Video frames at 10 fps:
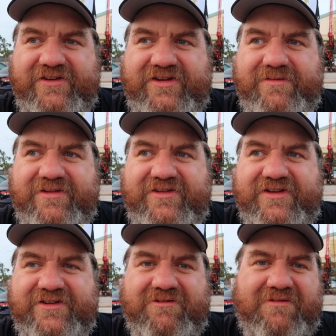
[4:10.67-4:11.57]
she was
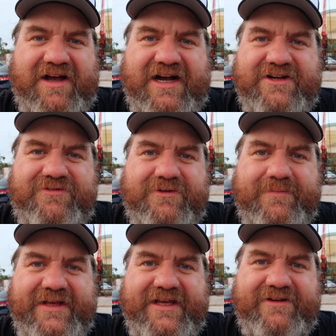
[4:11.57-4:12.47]
just a rock for
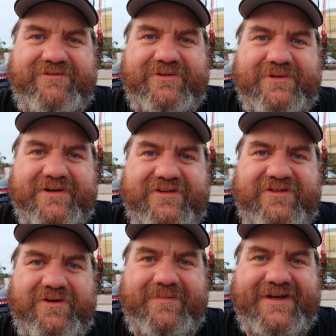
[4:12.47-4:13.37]
me for
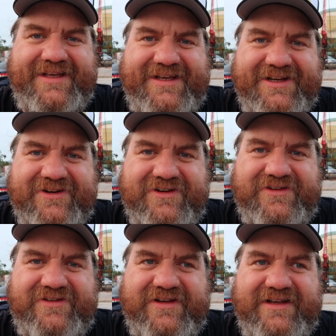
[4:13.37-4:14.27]
so many
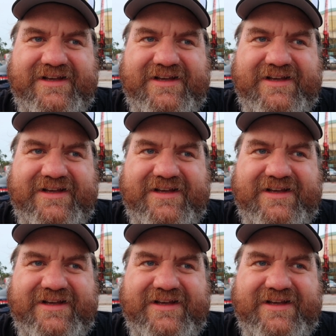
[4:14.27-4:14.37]
years.